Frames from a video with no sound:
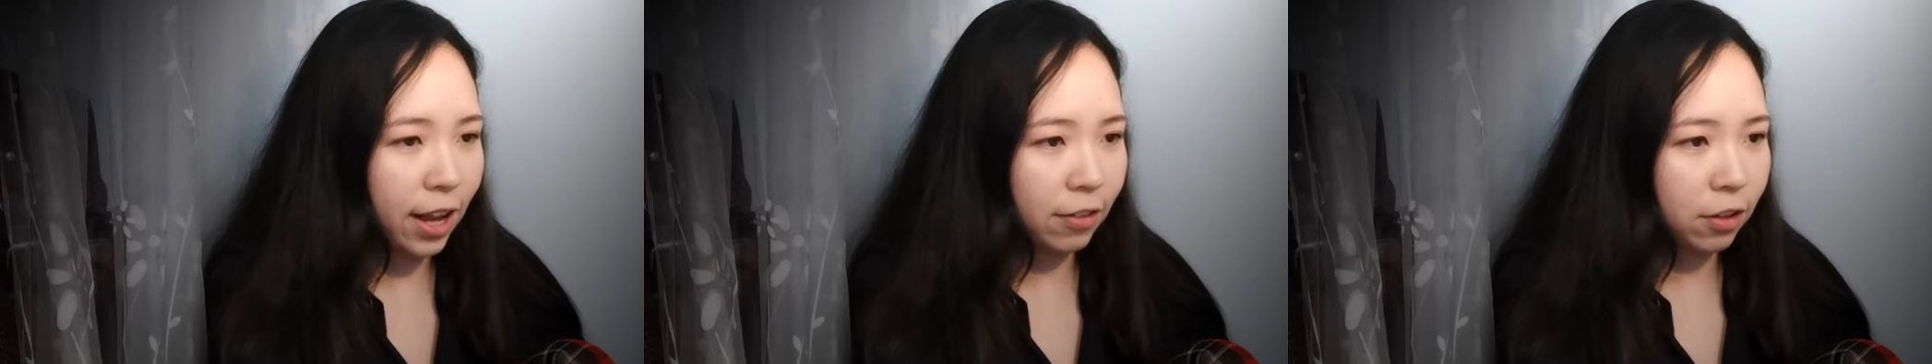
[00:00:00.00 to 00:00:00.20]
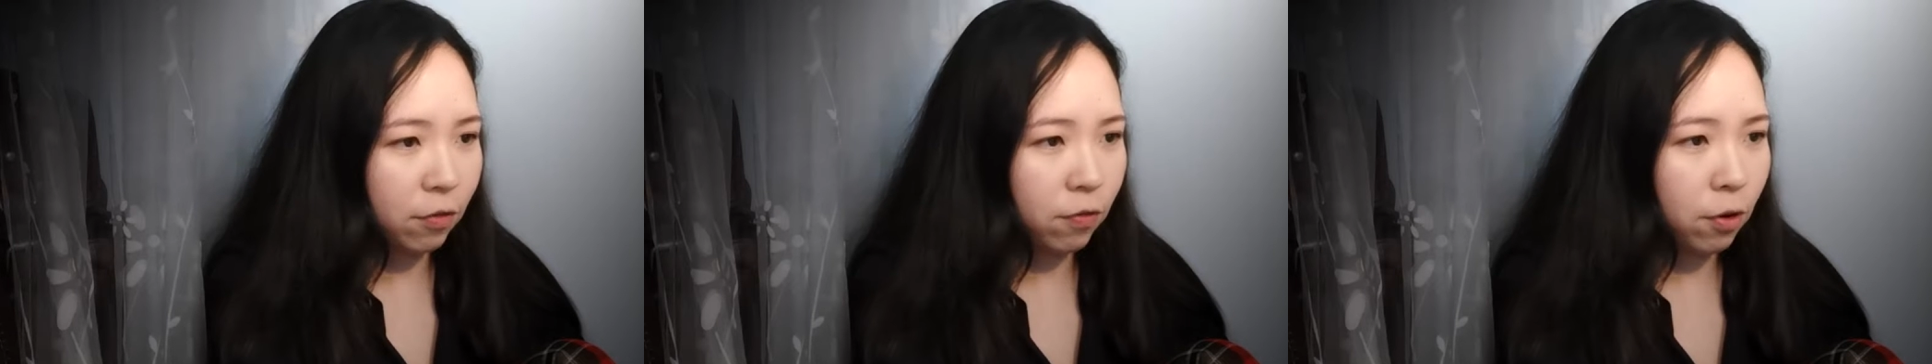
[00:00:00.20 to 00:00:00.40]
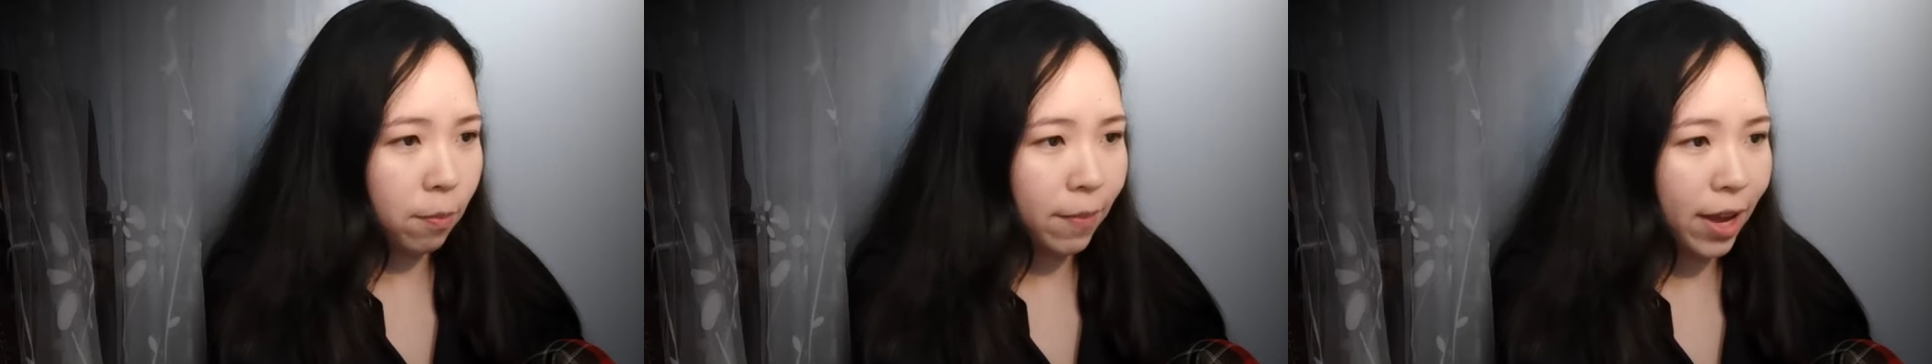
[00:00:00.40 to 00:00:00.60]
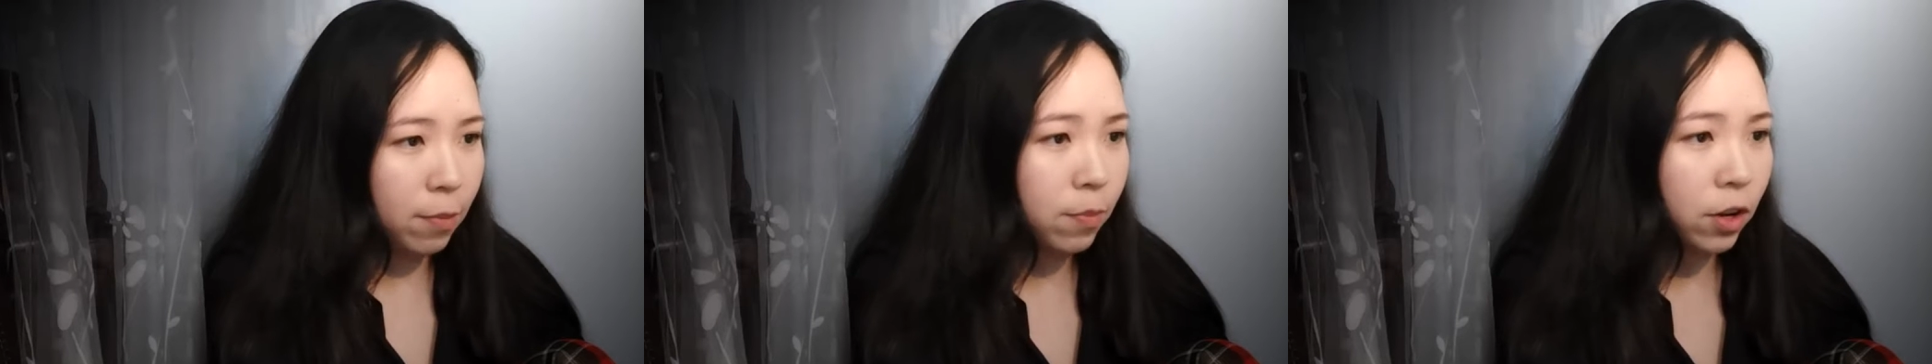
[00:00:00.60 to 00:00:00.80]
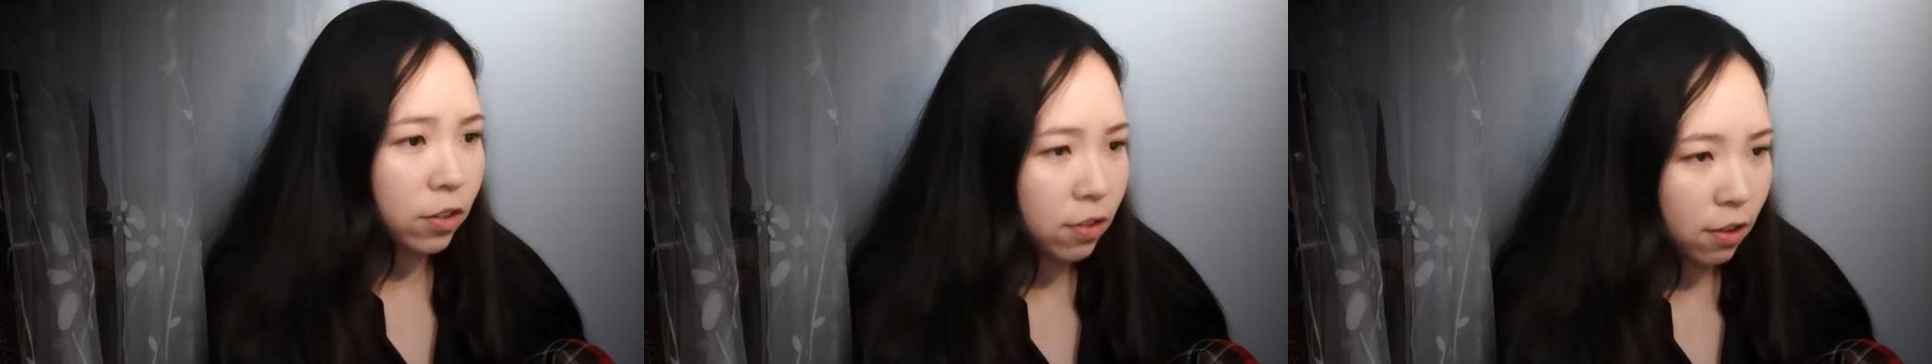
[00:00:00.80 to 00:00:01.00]
except for
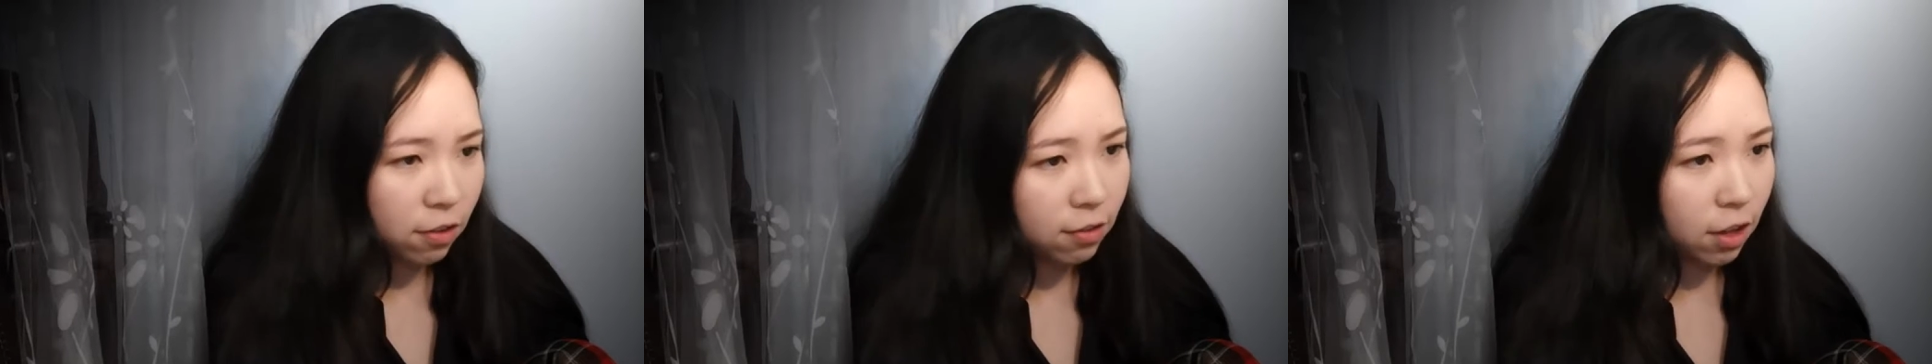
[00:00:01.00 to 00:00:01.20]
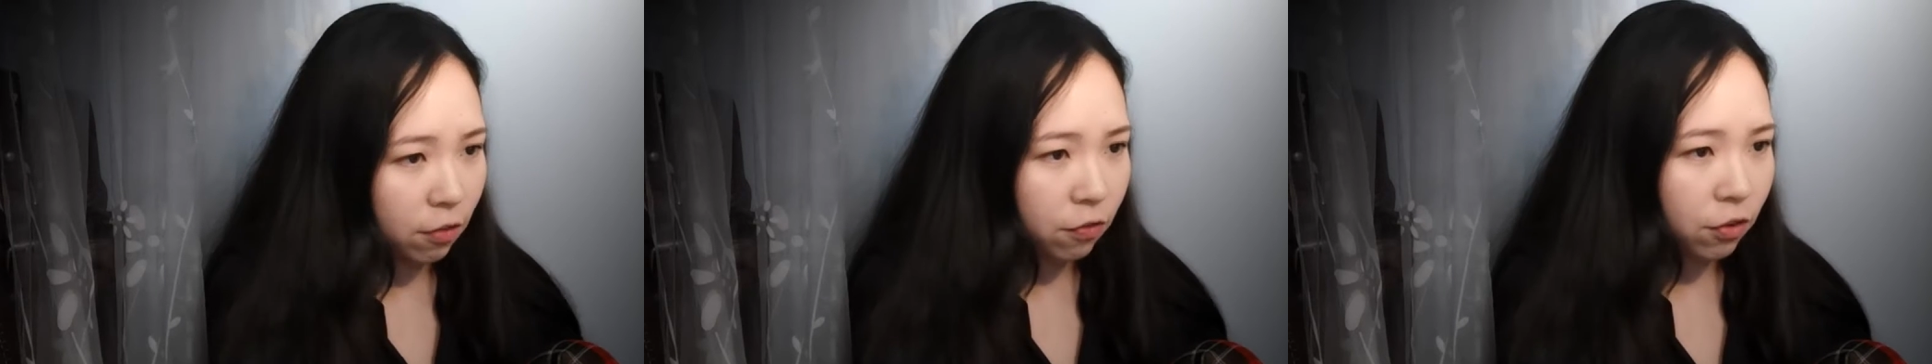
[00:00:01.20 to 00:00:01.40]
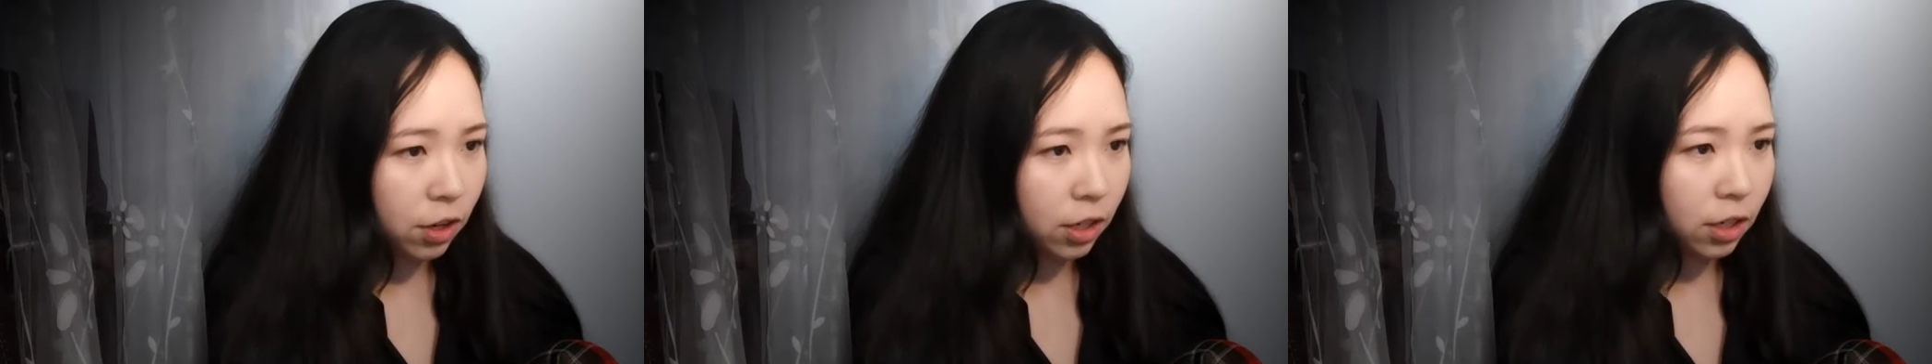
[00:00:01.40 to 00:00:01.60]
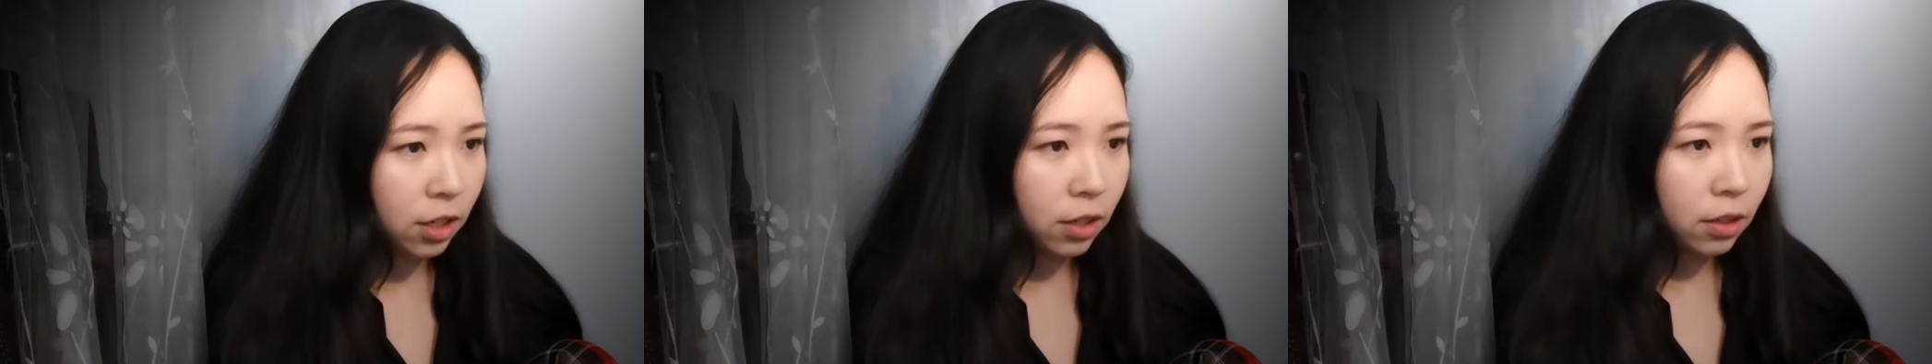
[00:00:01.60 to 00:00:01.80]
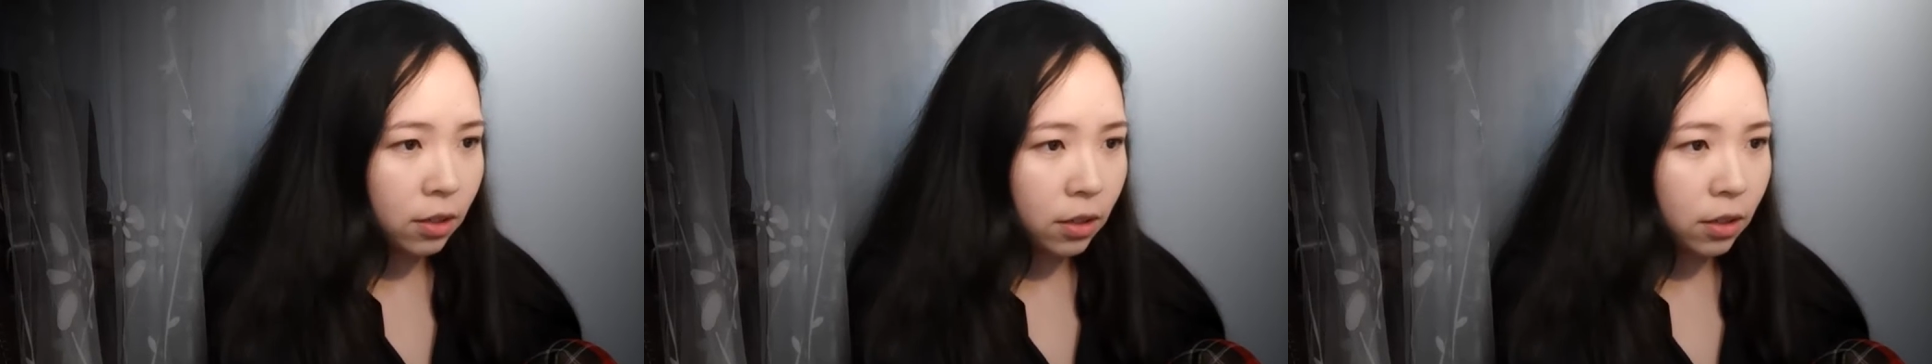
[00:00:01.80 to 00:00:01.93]
mine because it's different.